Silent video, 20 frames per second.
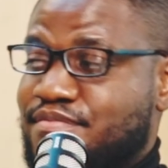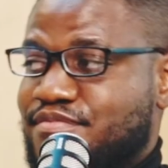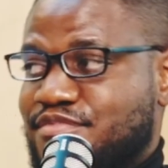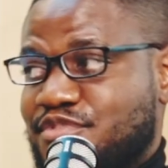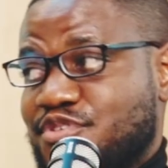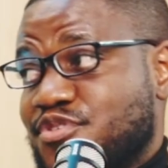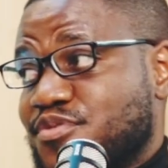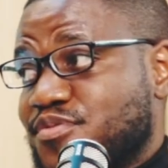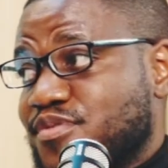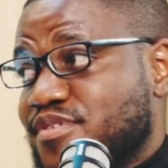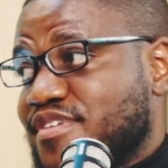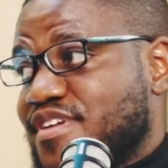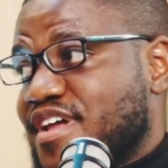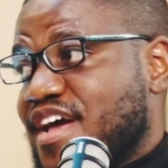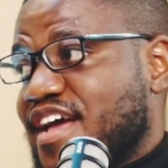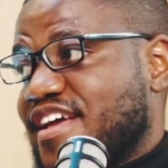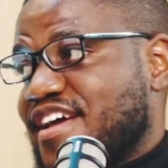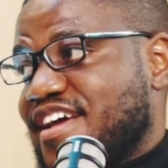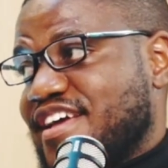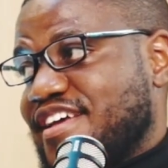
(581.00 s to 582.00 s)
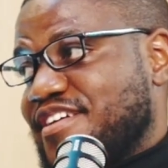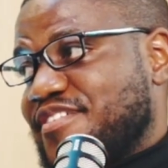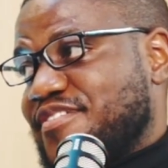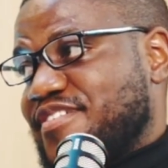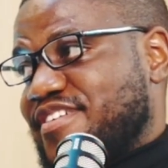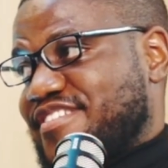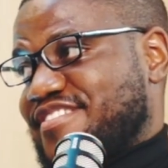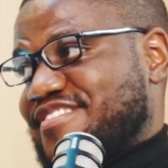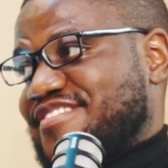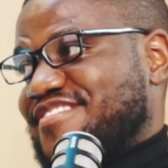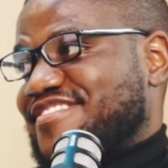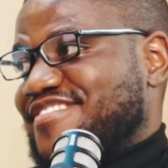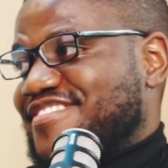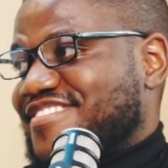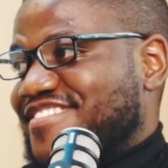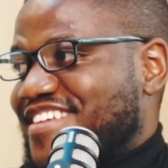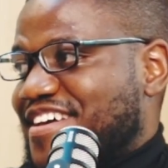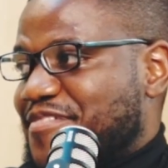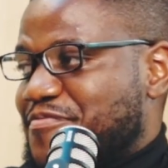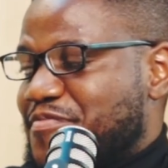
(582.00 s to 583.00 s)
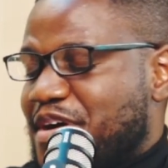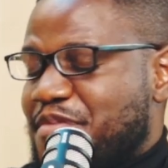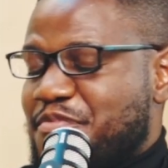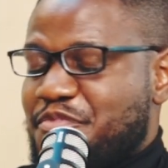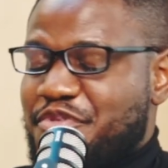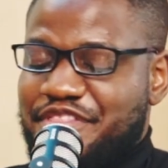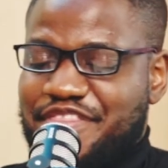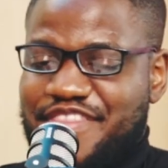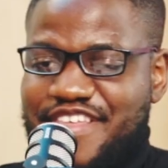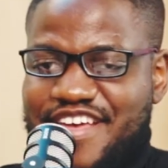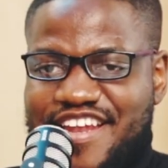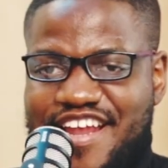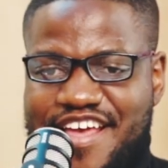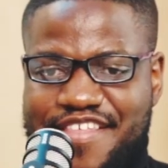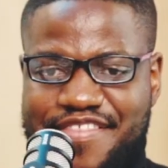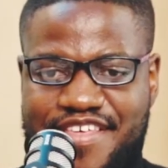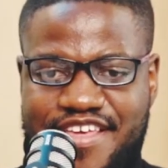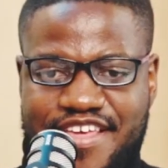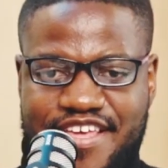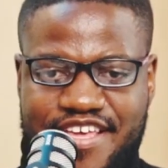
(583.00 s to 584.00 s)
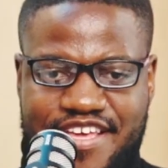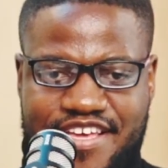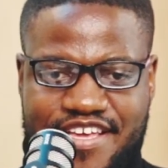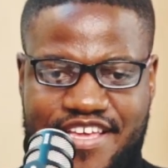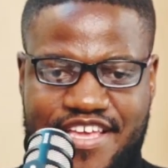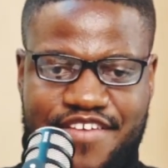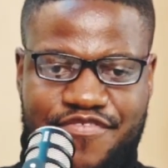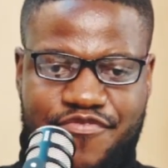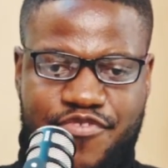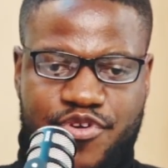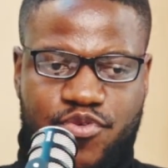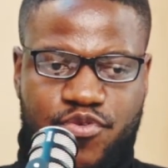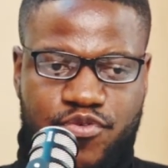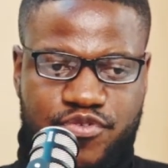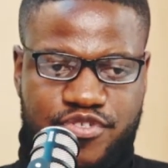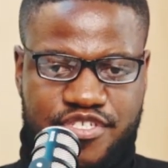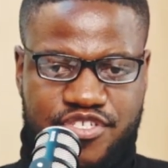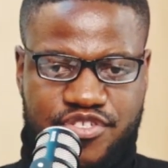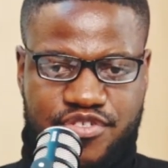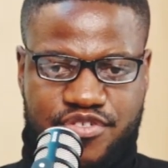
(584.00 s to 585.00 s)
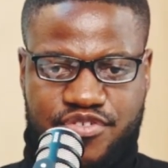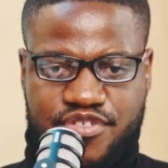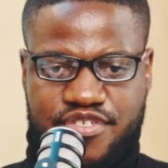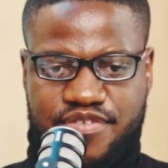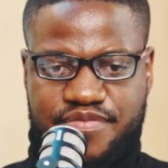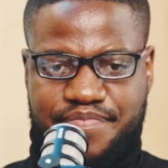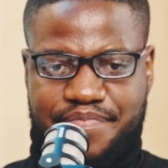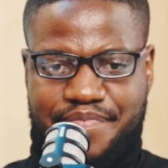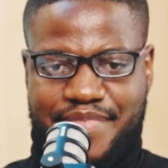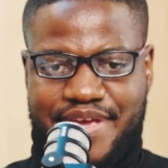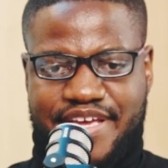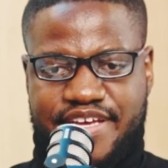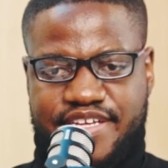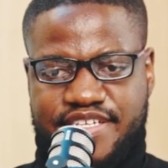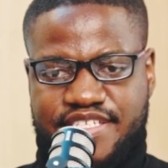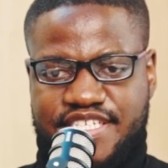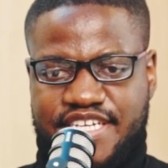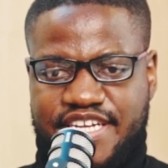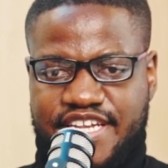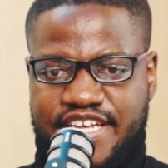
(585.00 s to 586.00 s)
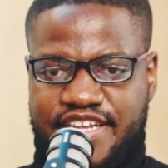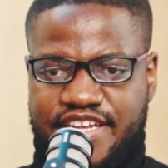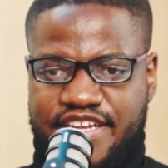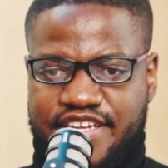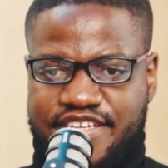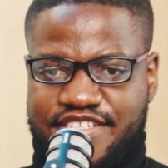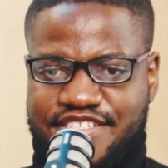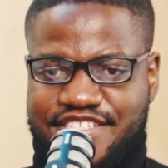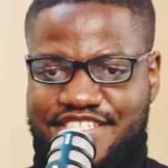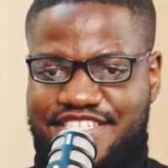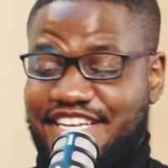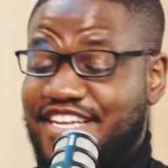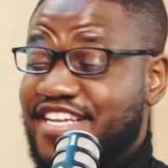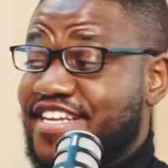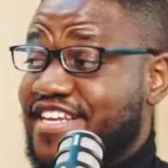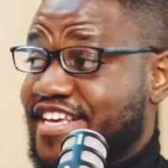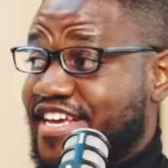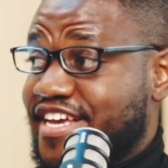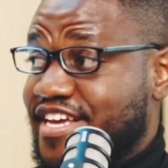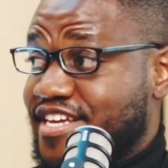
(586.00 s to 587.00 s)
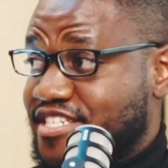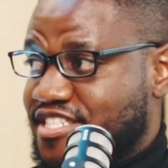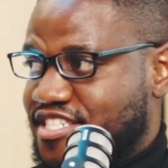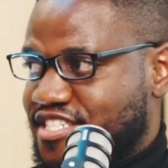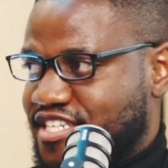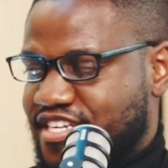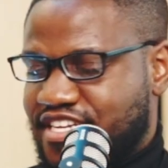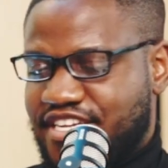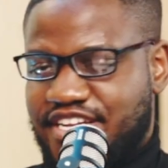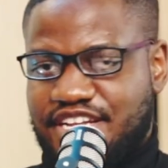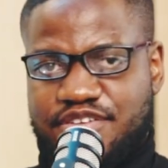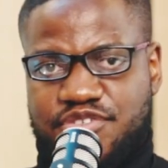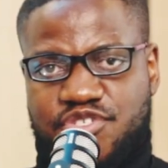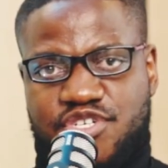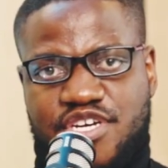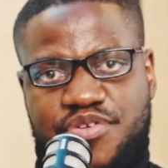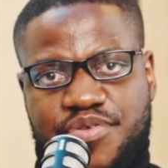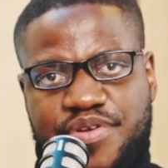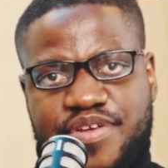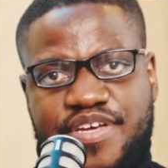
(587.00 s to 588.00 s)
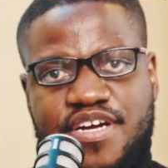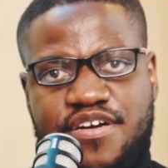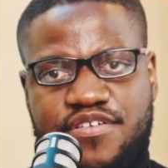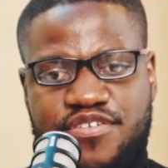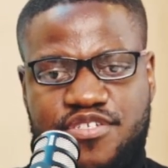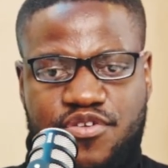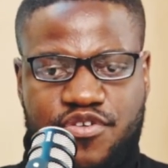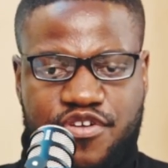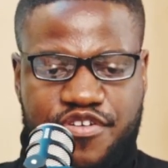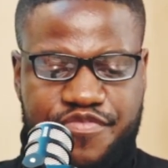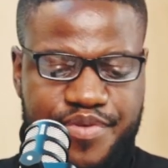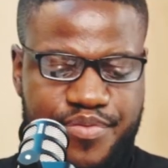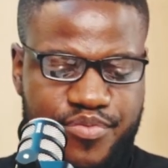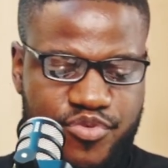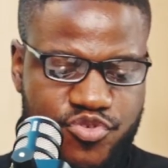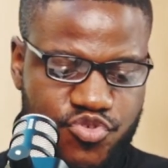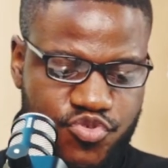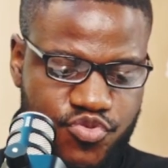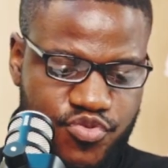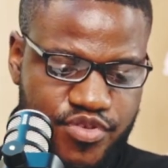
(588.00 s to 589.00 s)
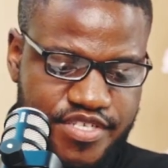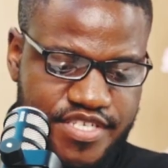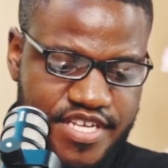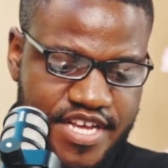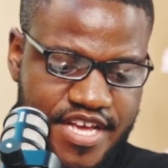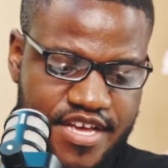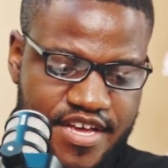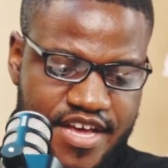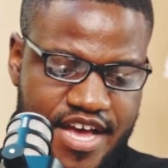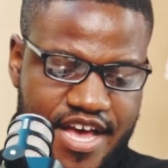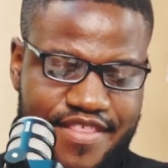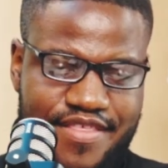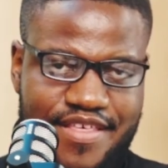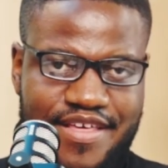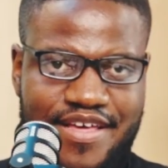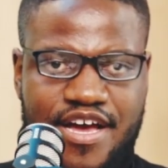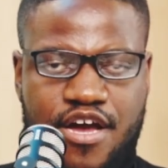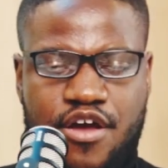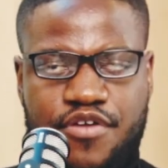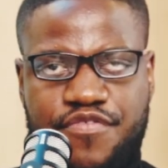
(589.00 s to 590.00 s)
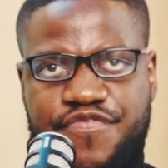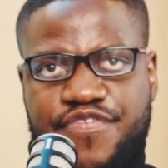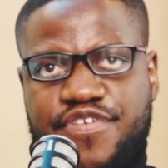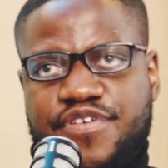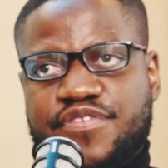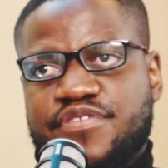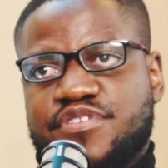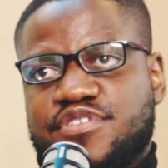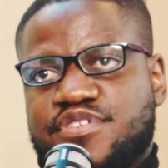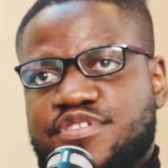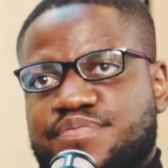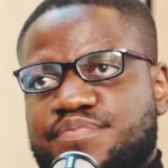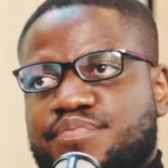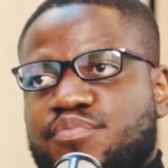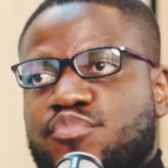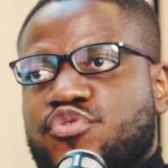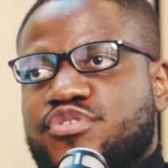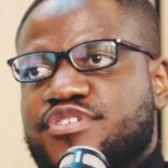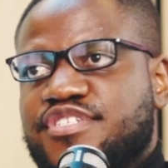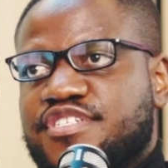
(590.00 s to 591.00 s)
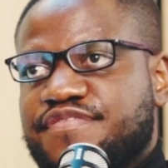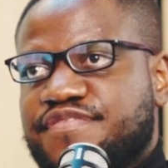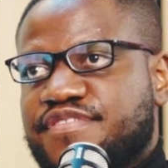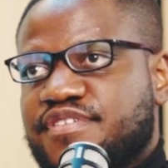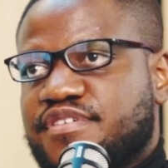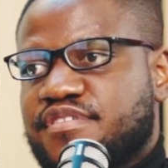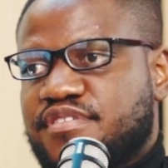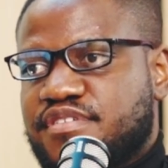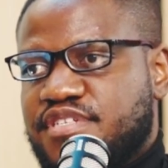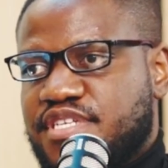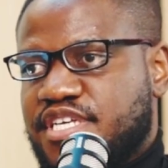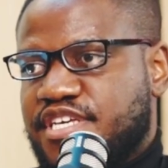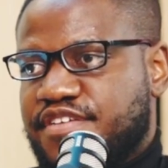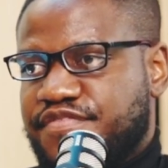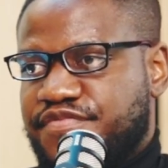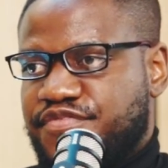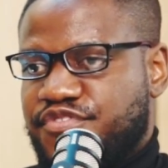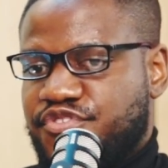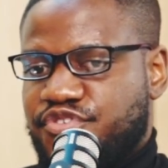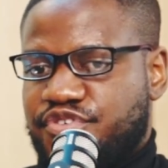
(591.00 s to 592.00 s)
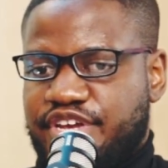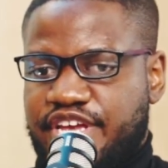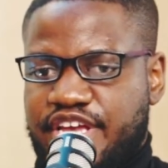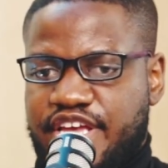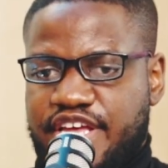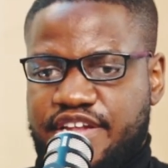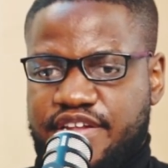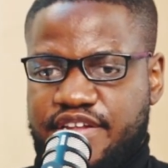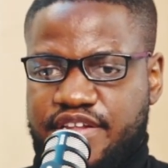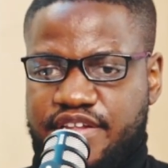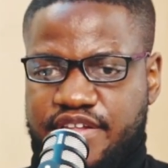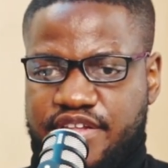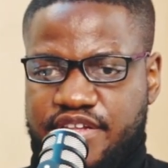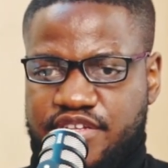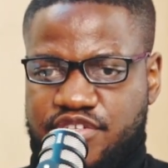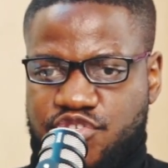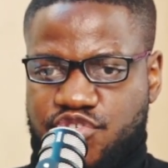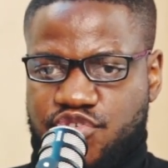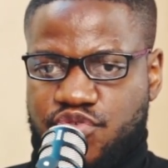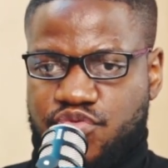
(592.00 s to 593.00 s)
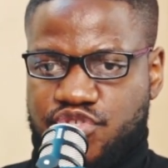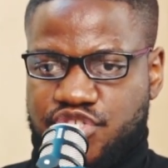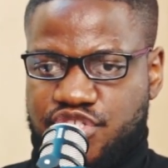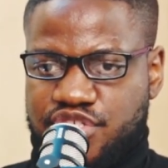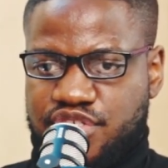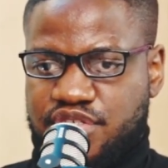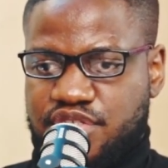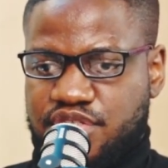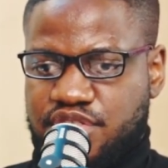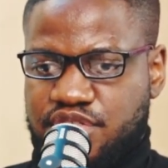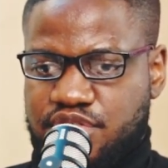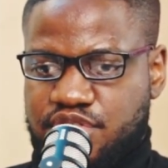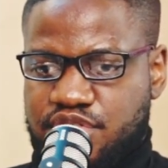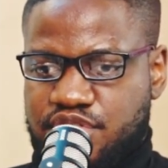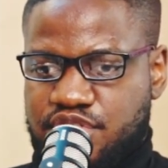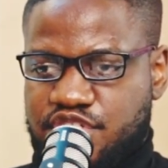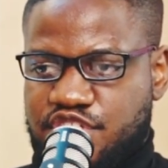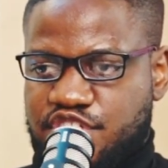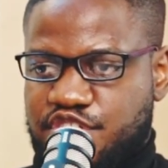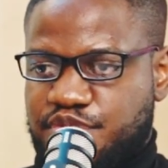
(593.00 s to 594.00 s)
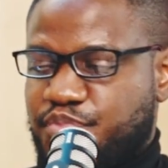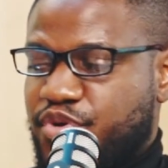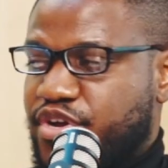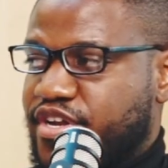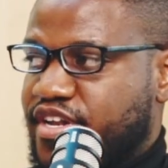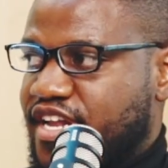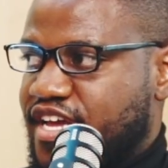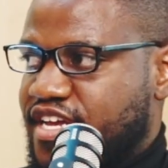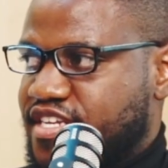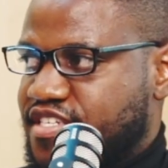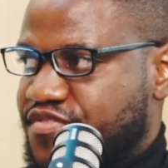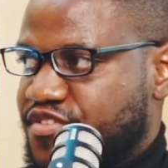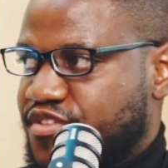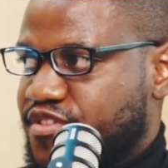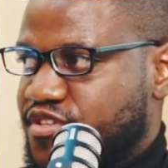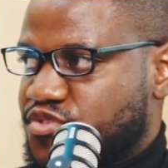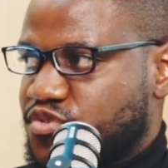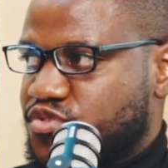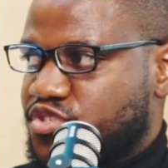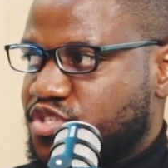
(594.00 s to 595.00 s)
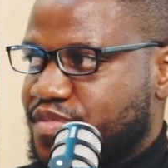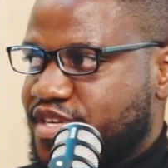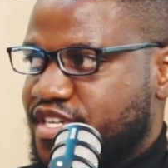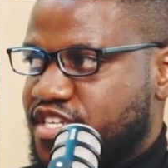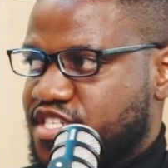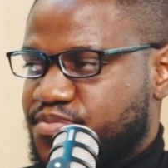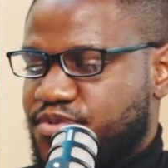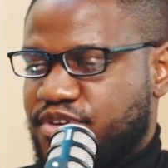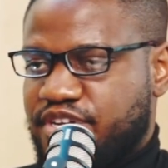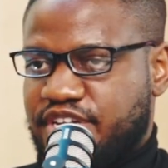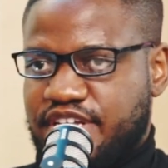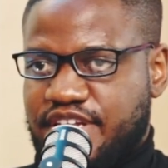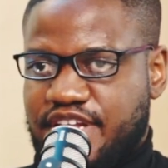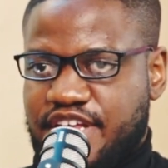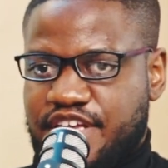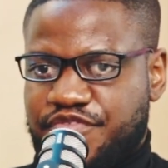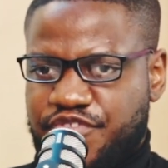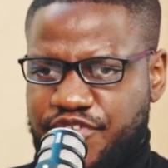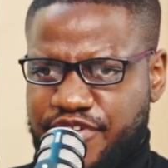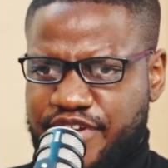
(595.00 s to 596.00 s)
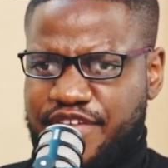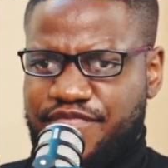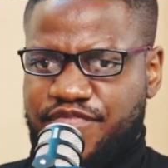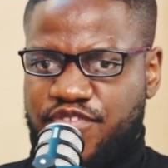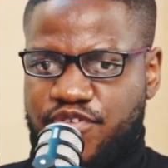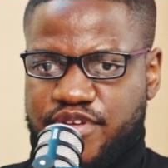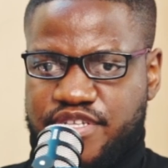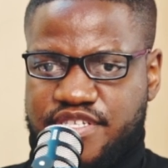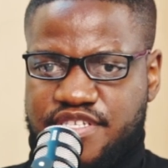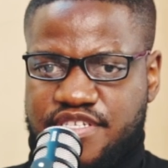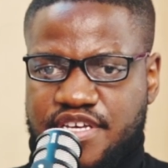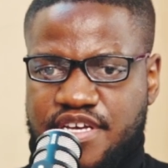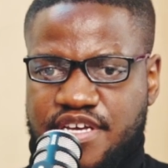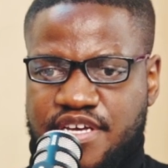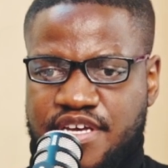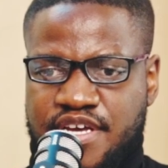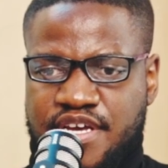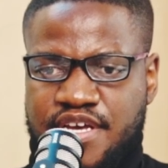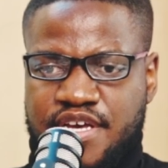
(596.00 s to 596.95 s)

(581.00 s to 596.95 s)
You know what? I hear it. I'm with that. I think if we all just make a delineation, and I'll try to encourage a lot of people to do this. I think I'd figure it's more difficult if you're in the social spotlight, if you're in the social media spotlight. Like if you're an influencer,